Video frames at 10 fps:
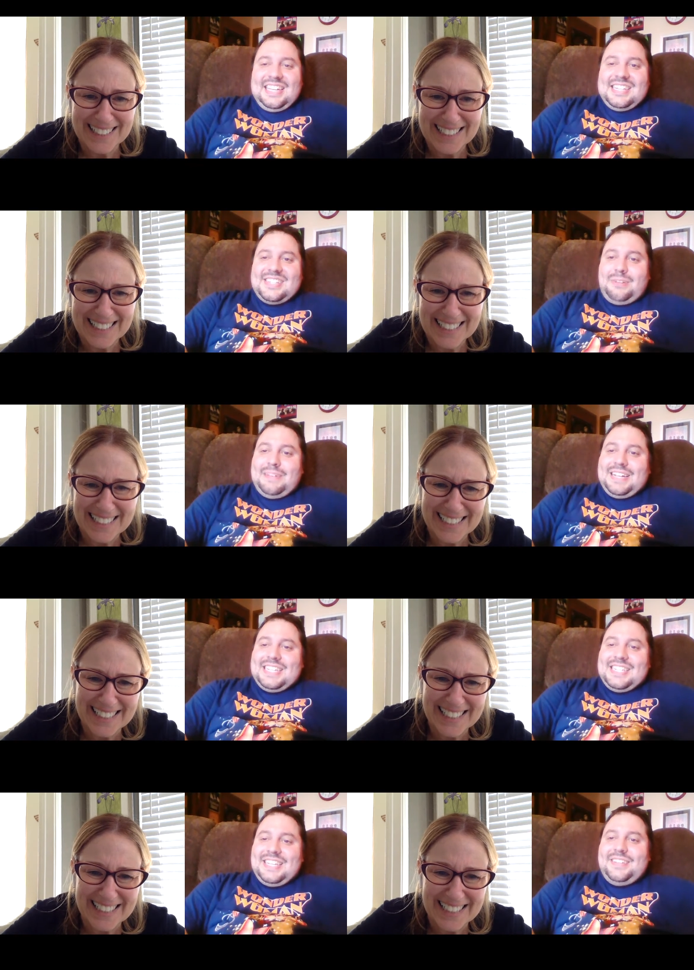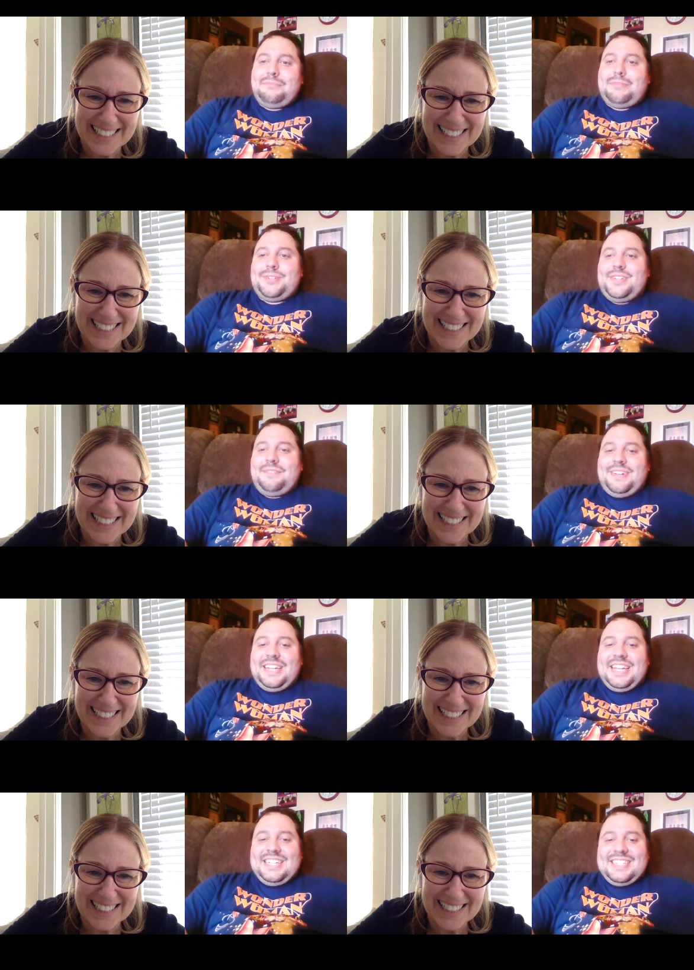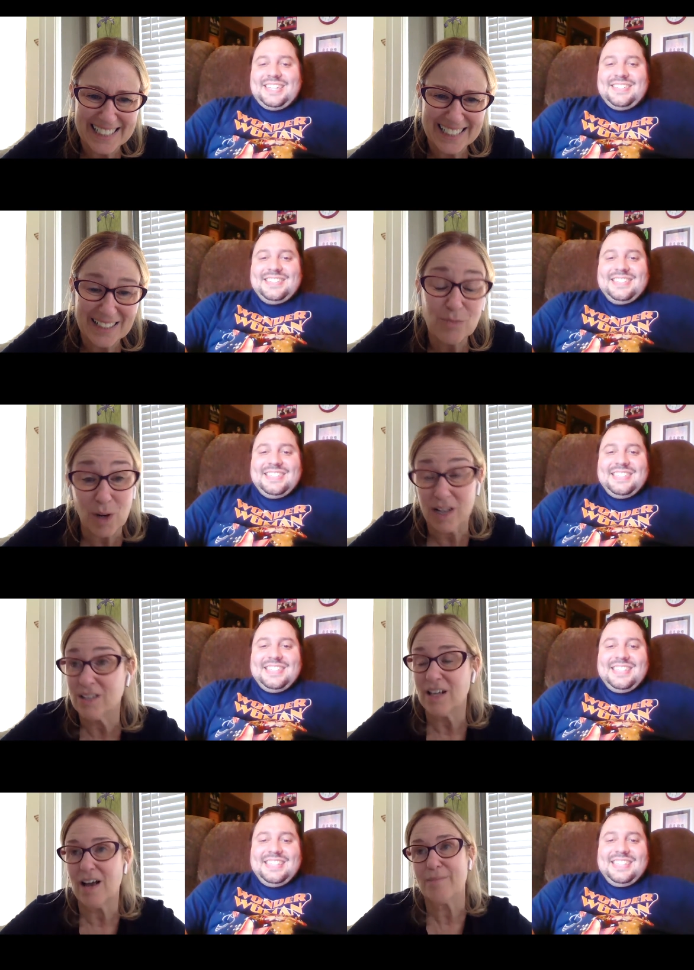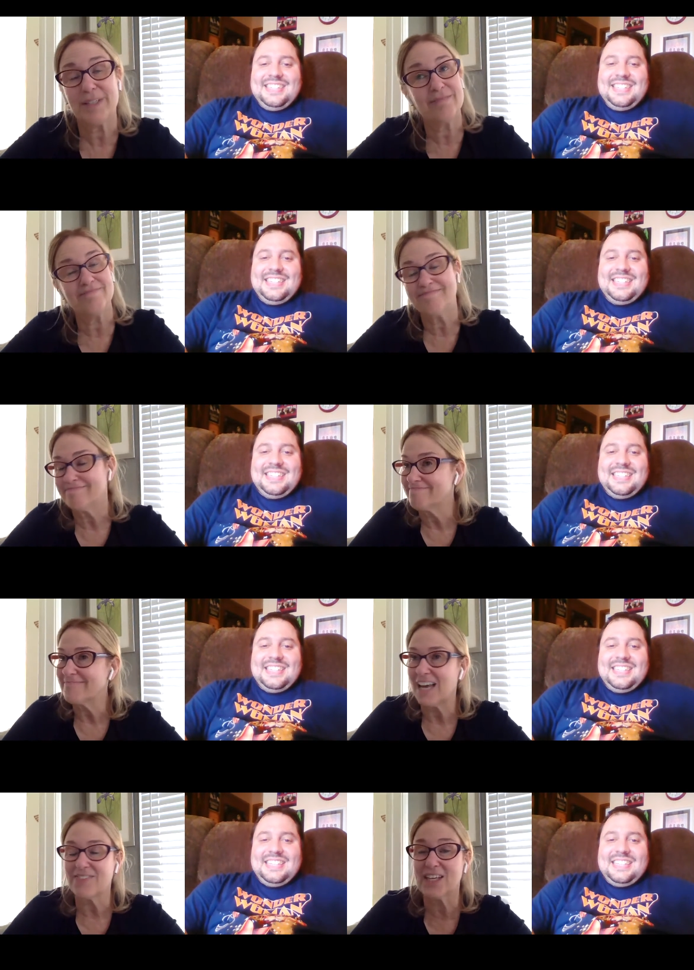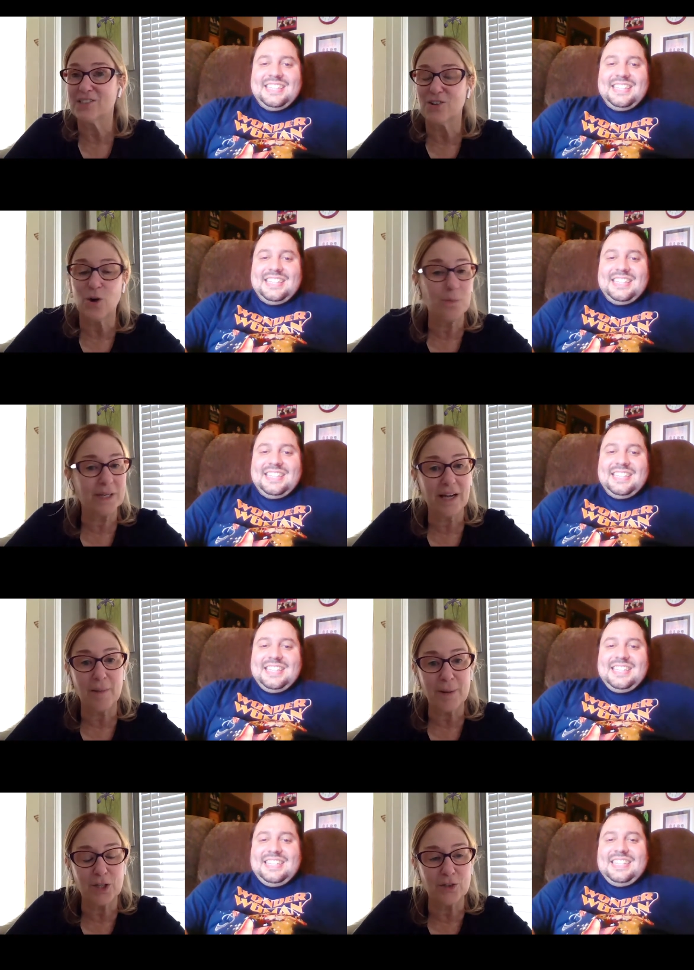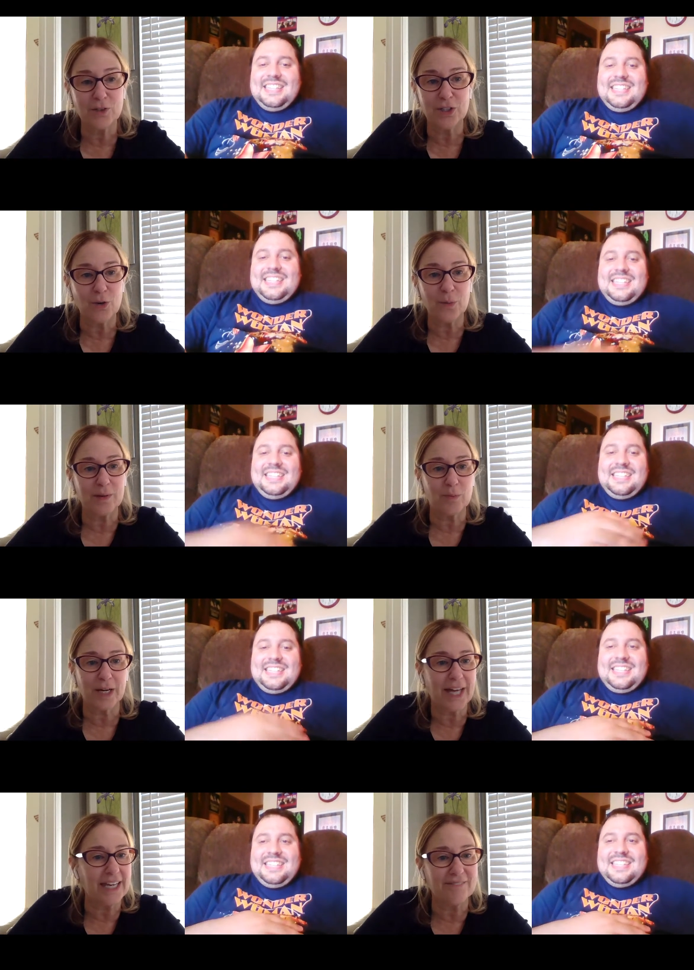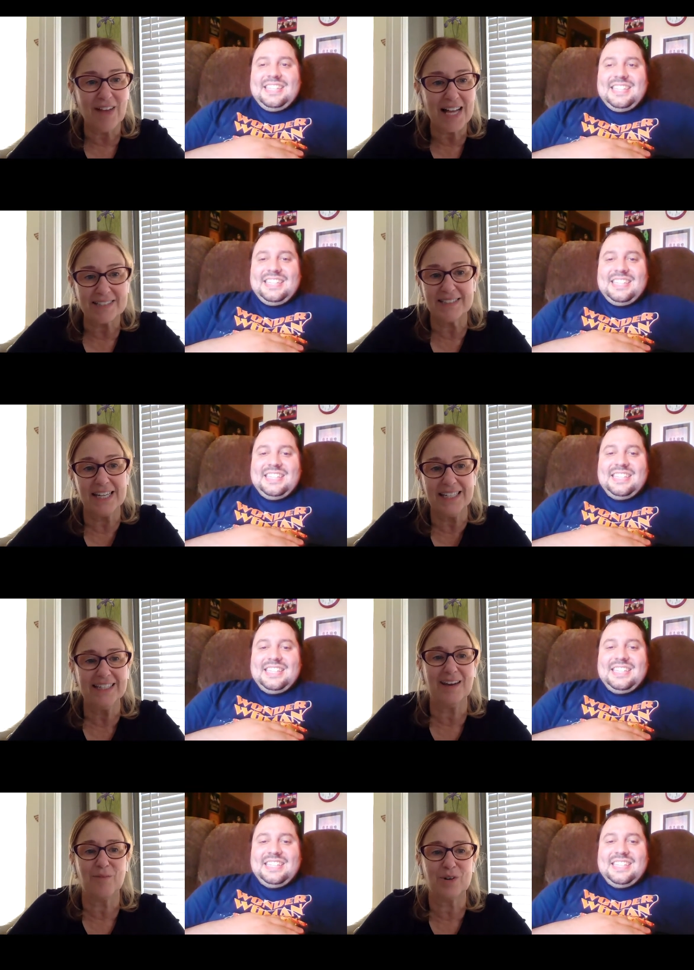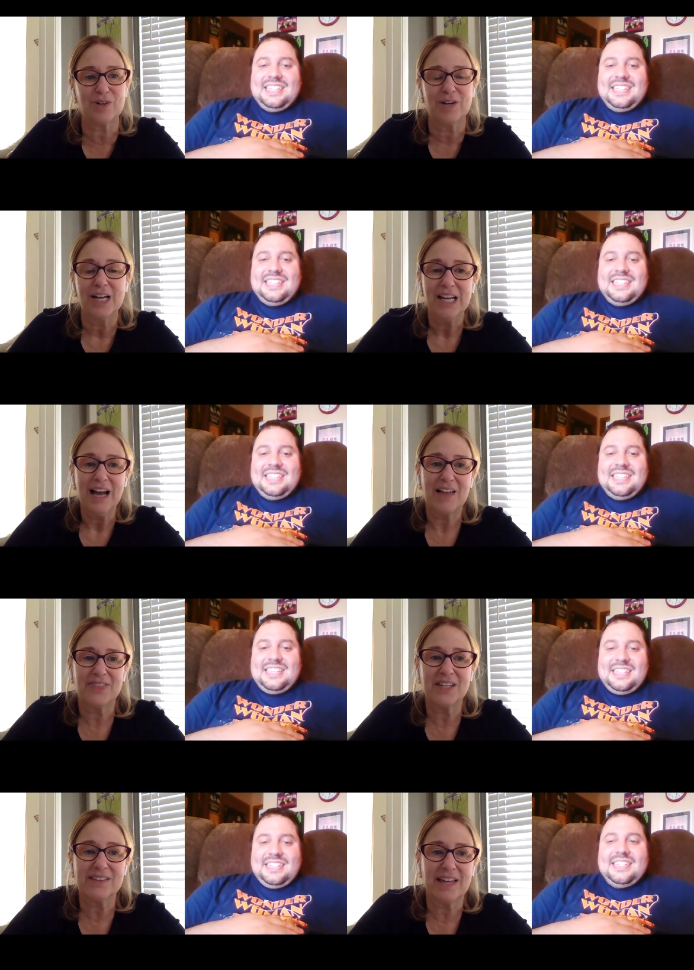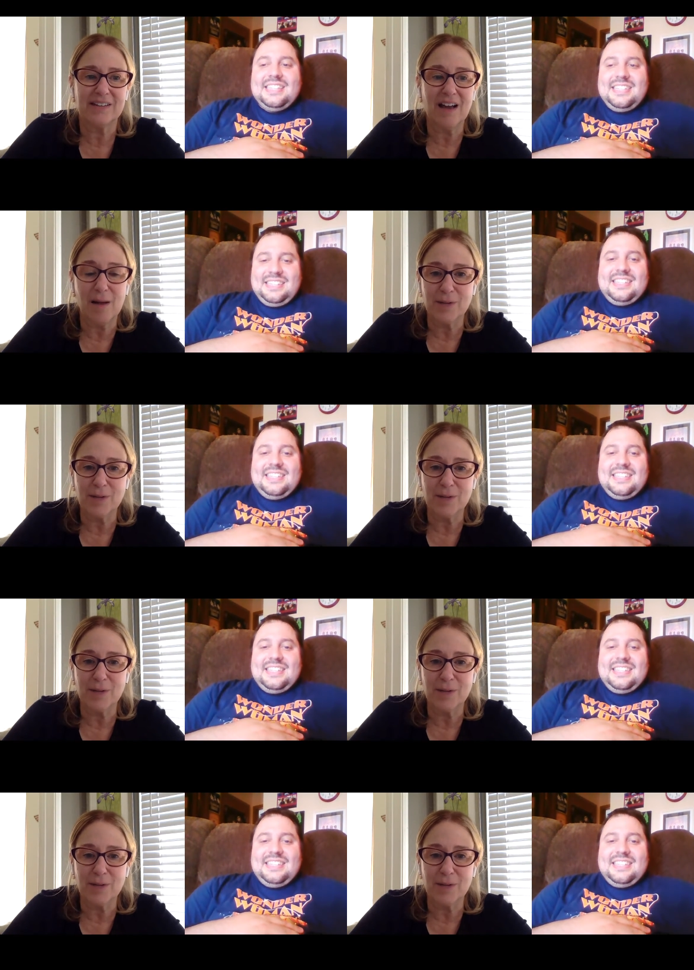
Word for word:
Speaker 1: I just hope I can tell you in person one day. So.
Speaker 2: Well, I mean, I think they're opening up. Are you, you know, we, are getting vaccinated and we're, I think that